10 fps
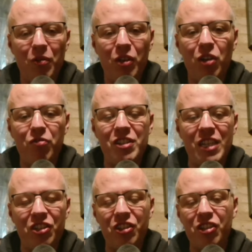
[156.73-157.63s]
a recovery
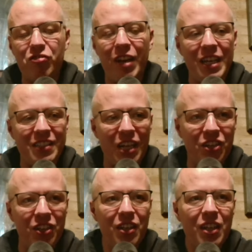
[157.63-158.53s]
session and a training
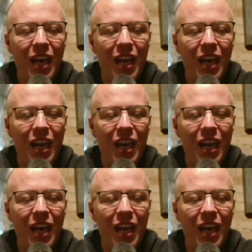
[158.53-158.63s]
session